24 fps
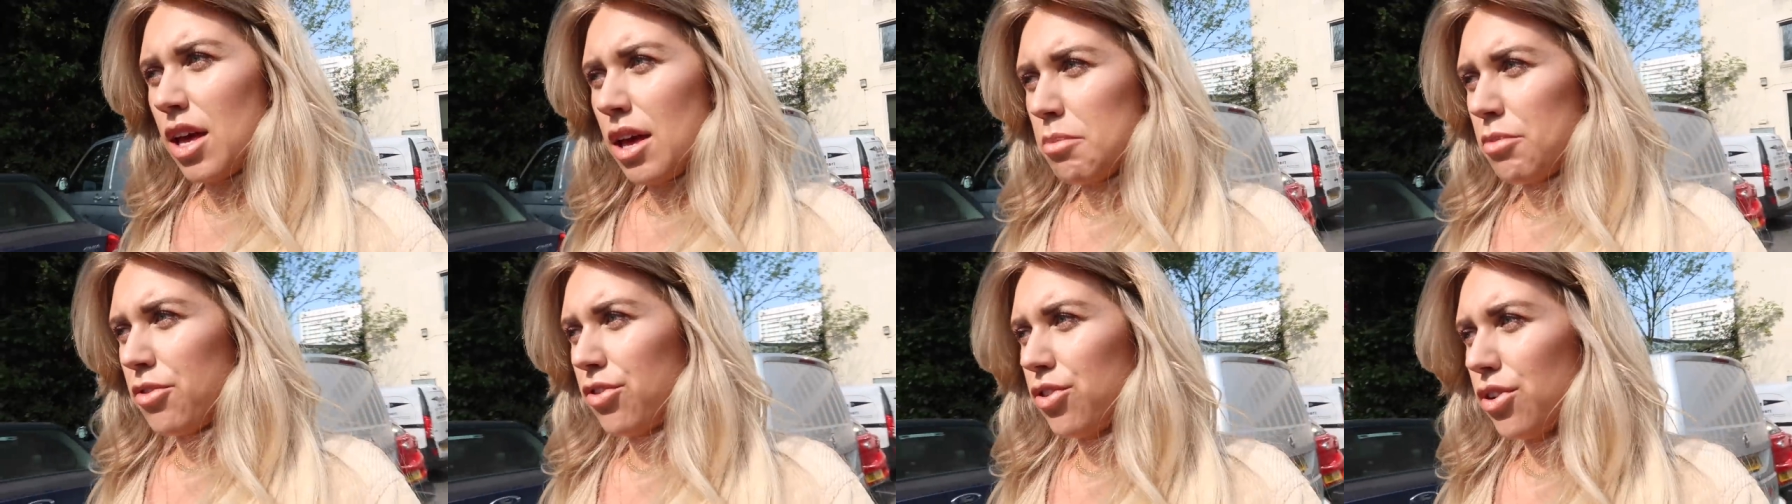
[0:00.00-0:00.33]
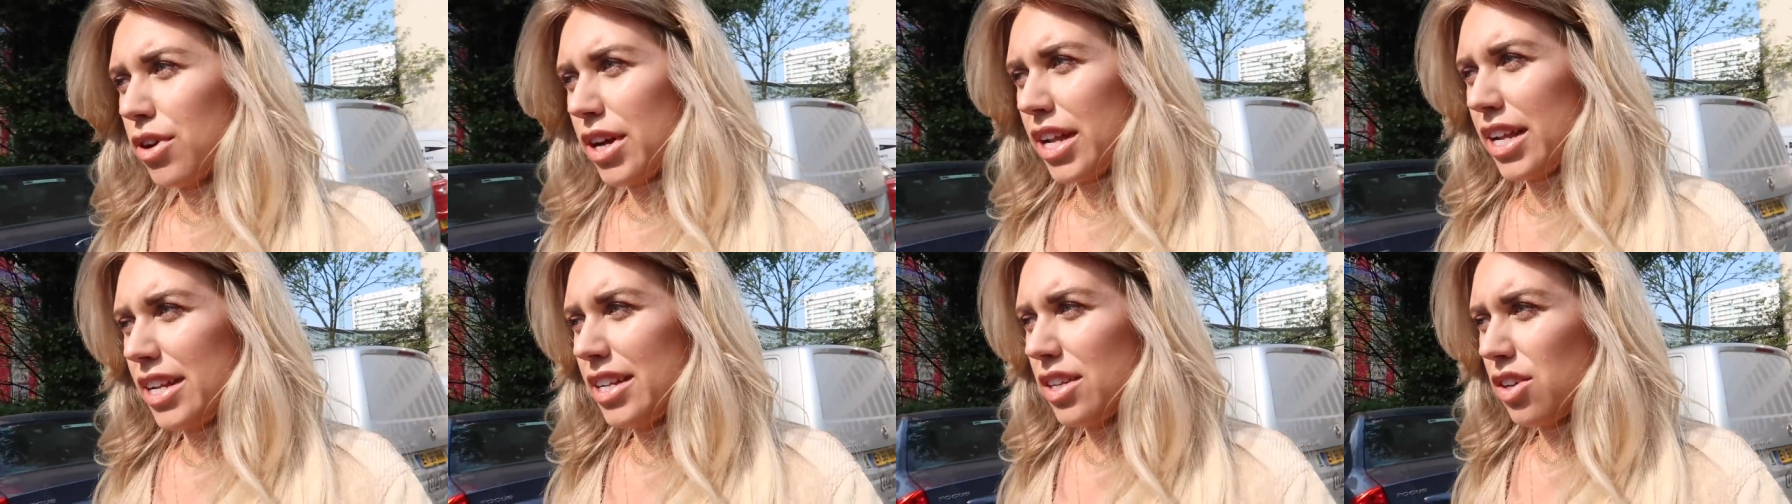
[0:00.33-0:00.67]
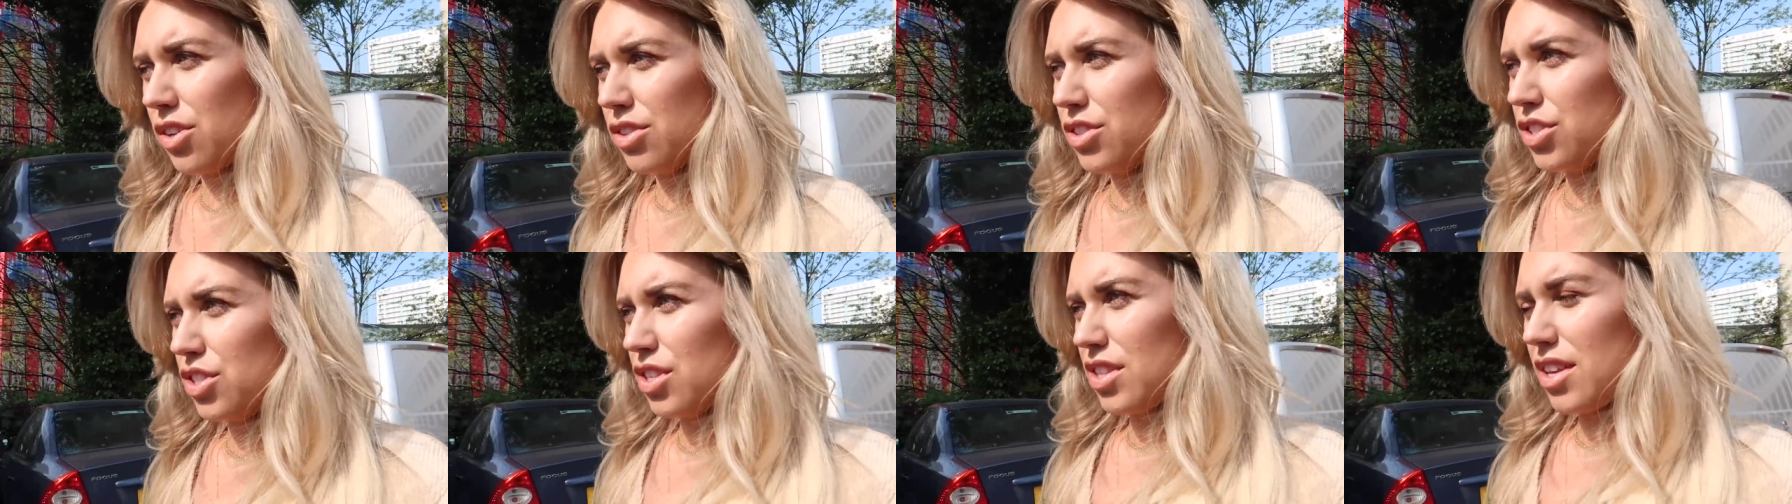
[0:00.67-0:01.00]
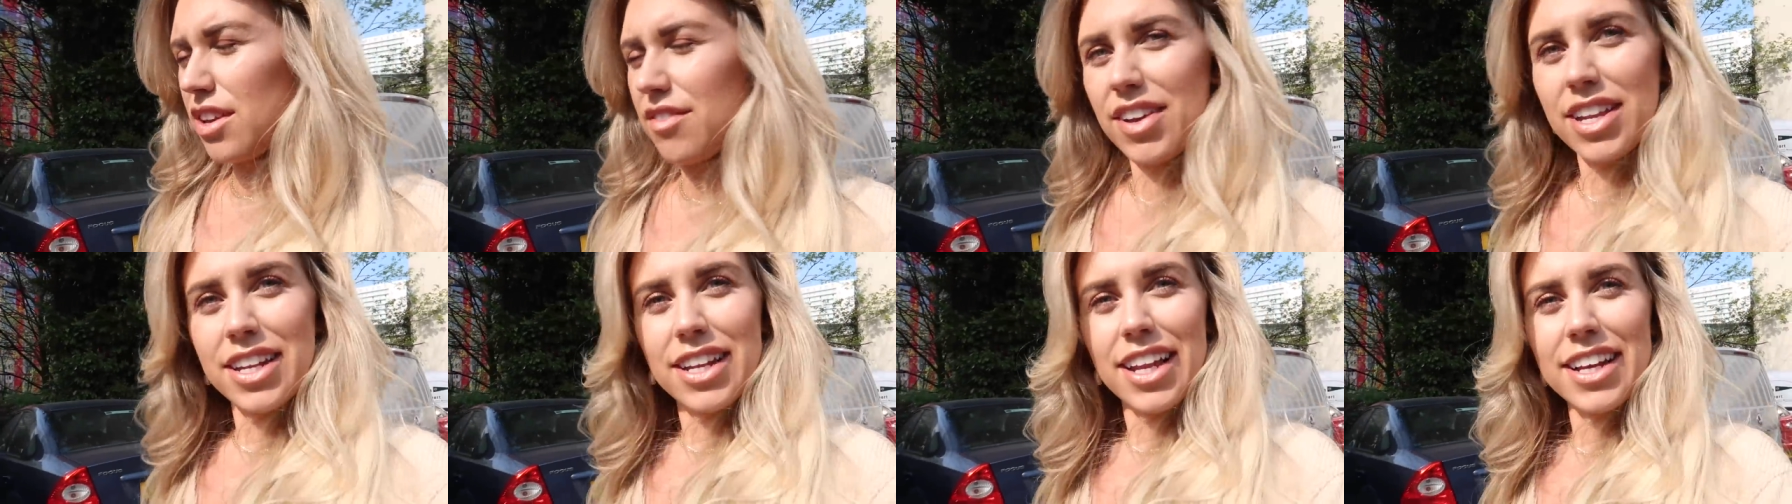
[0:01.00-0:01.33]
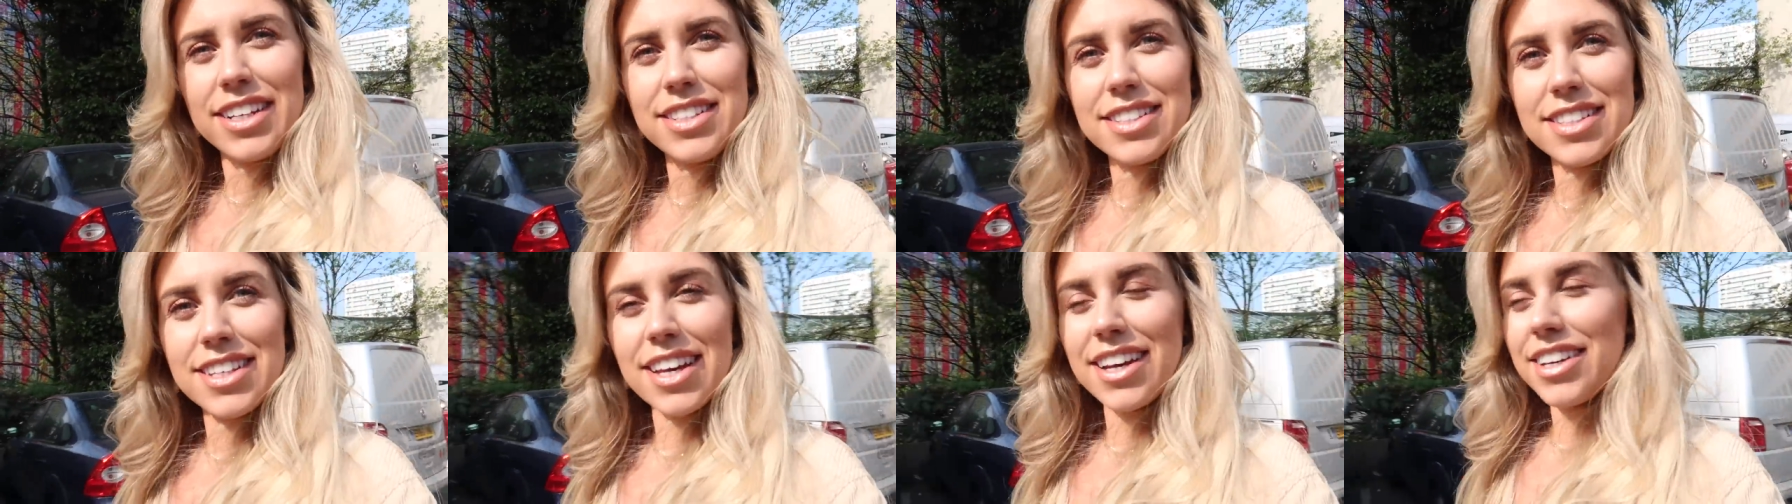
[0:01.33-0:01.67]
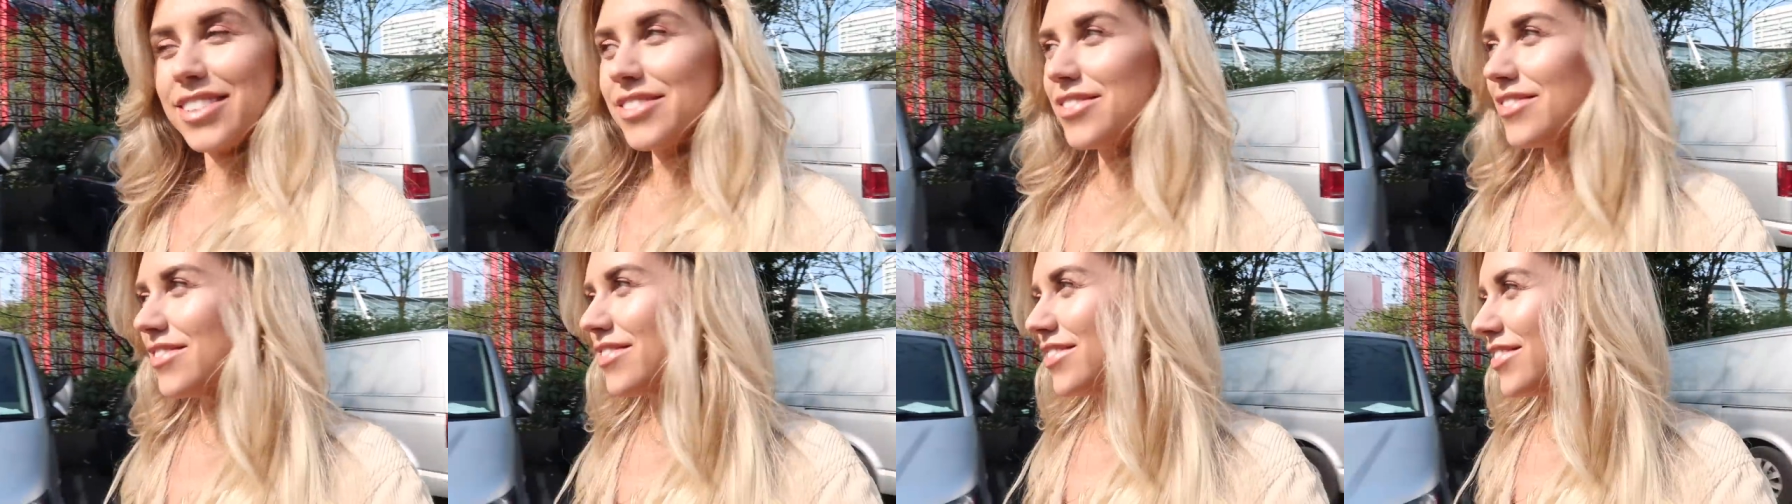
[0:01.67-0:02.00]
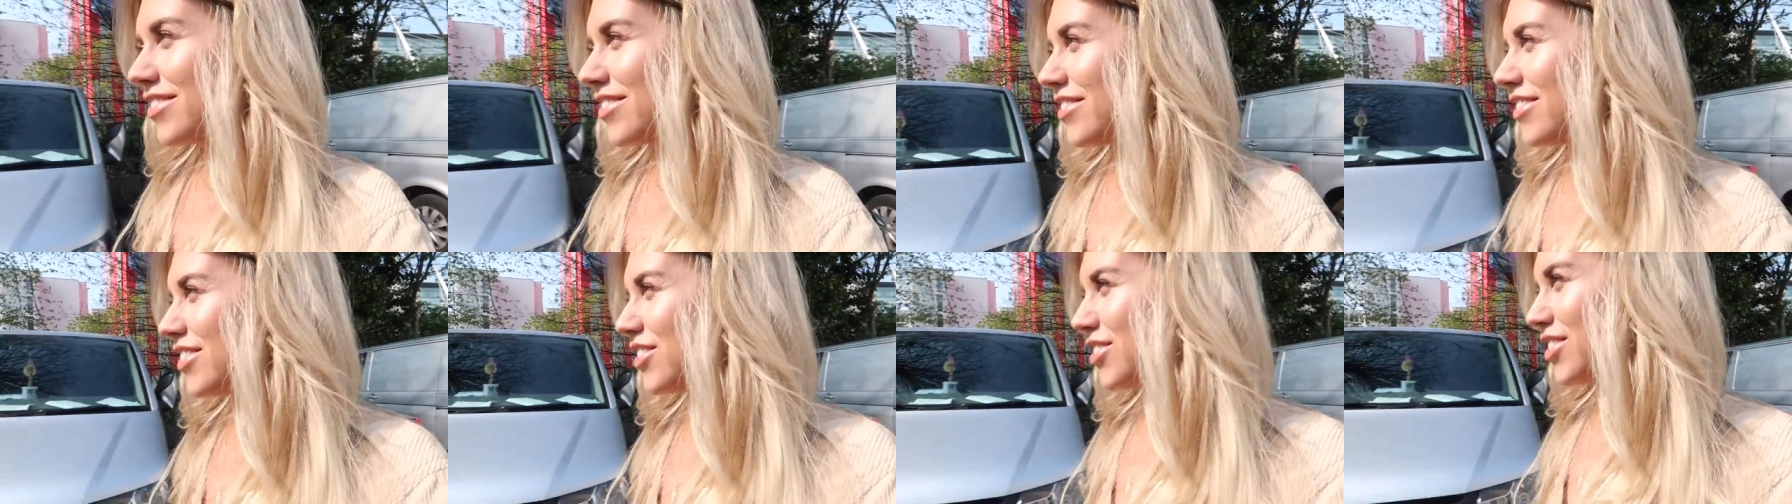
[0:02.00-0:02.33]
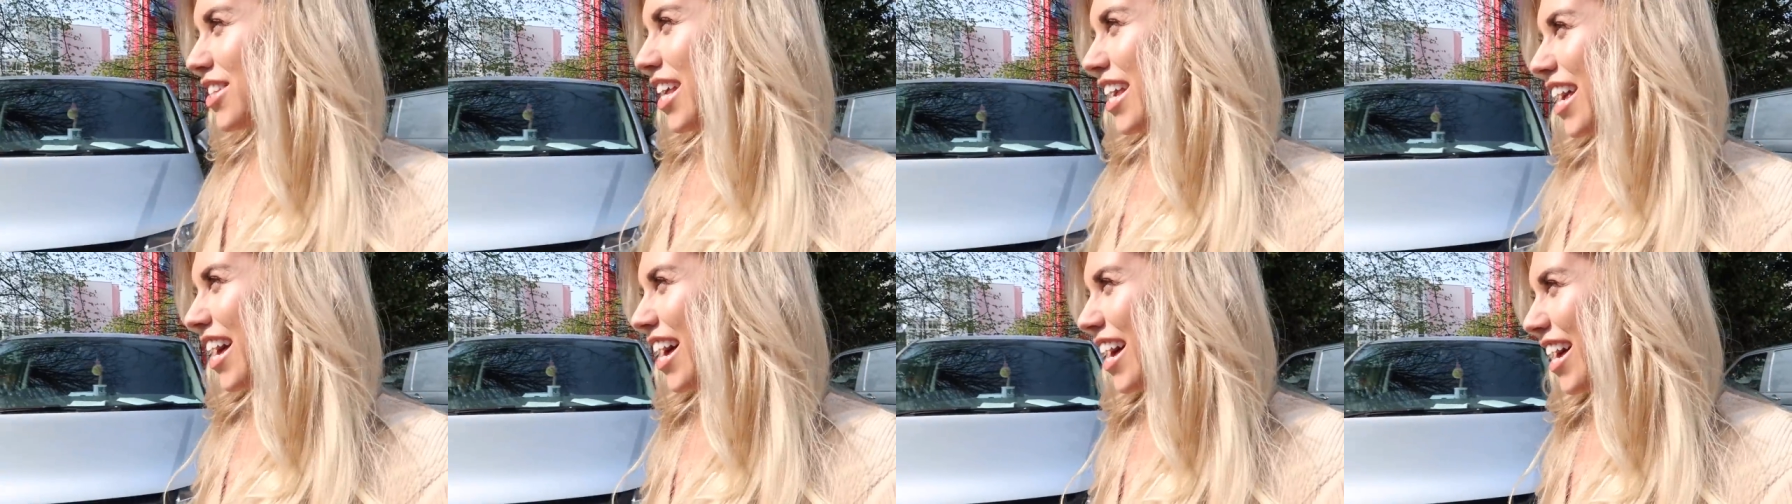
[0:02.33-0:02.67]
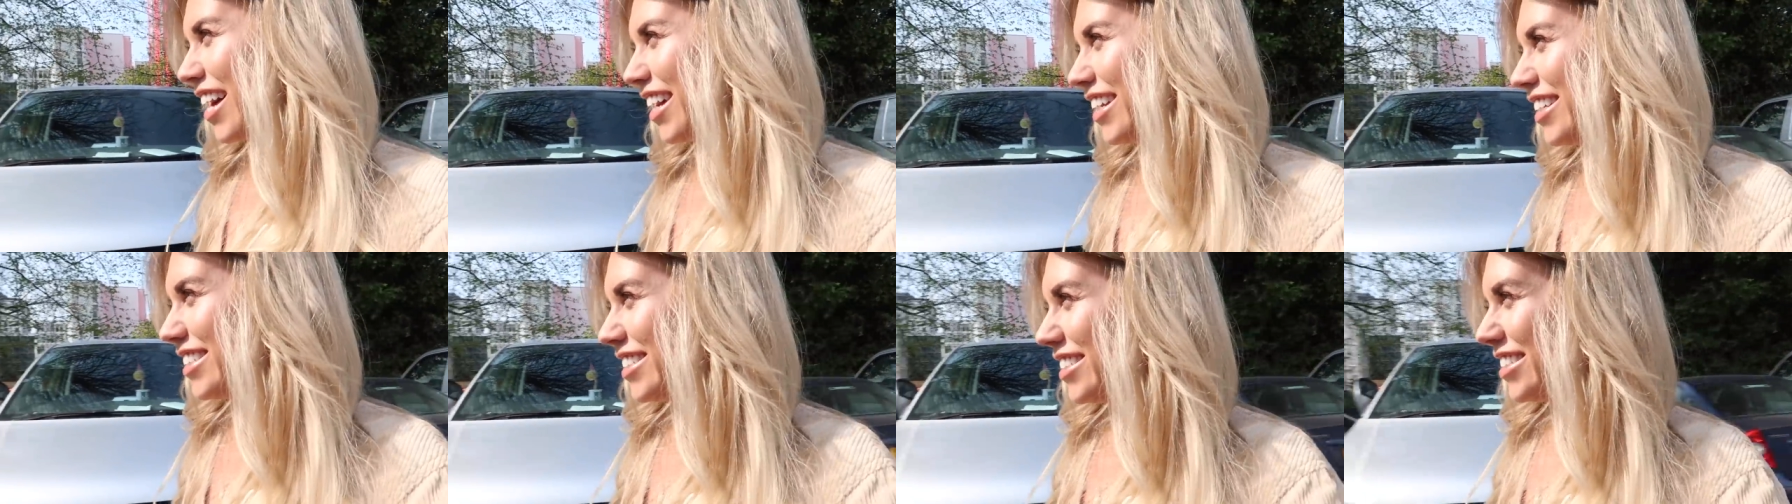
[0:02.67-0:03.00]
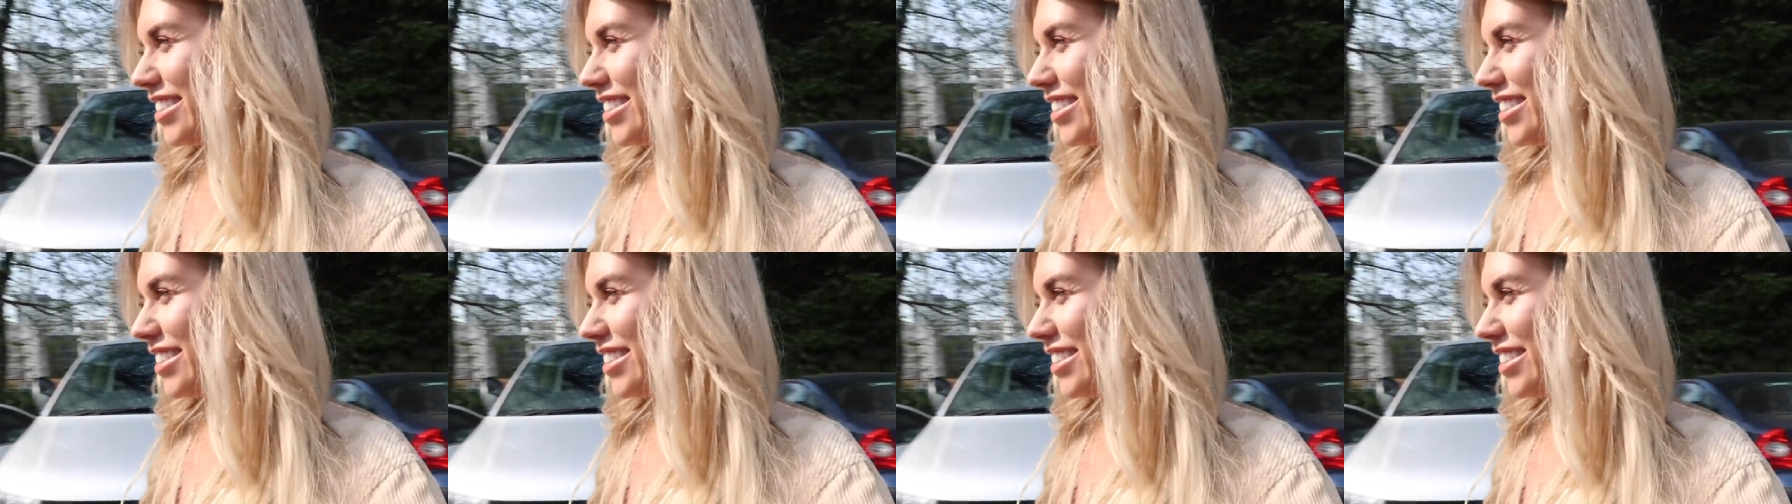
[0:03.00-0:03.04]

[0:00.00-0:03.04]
before heading on to the event later. You say hi?